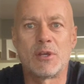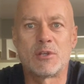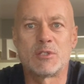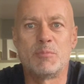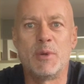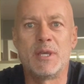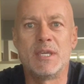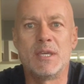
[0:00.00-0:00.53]
I was
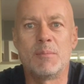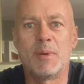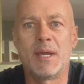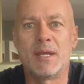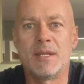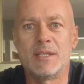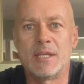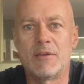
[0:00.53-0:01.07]
speaking
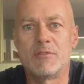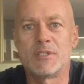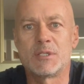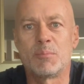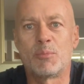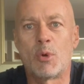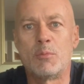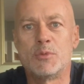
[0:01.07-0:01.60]
about. He's having
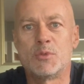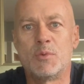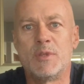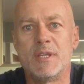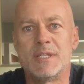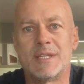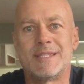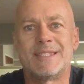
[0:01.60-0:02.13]
some problems with
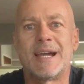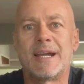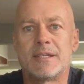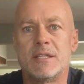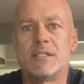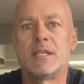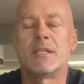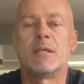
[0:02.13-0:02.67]
his
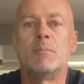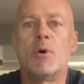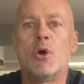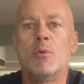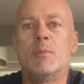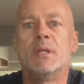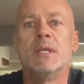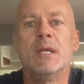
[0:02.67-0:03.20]
adductors at the
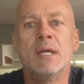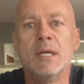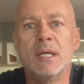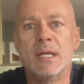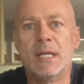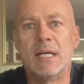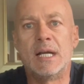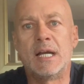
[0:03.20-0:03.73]
moment.
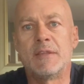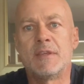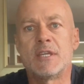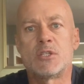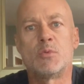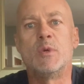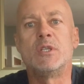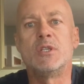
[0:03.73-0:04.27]
They're
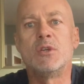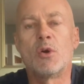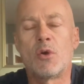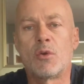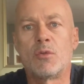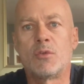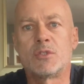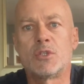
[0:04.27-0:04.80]
switching
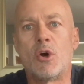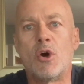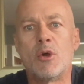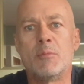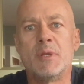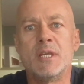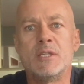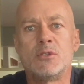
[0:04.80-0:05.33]
on all the
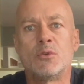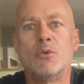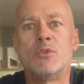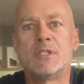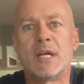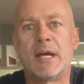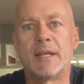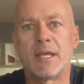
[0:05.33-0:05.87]
time and his
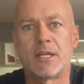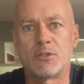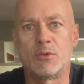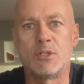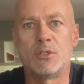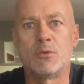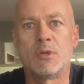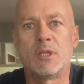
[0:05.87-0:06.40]
glutes aren't actually
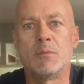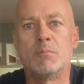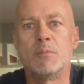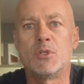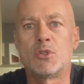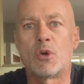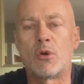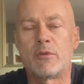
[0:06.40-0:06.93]
doing
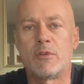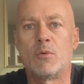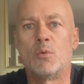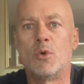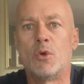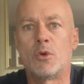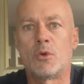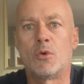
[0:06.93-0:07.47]
majority of the
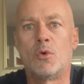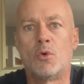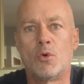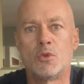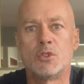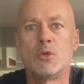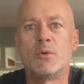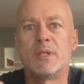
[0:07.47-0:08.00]
work
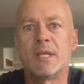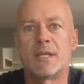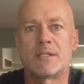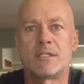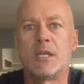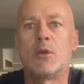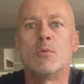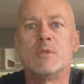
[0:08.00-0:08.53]
or doing that
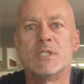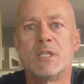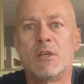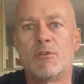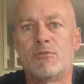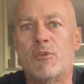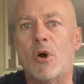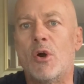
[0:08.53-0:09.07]
sequencing
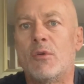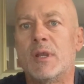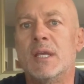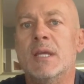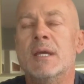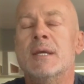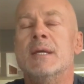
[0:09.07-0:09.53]
of firing.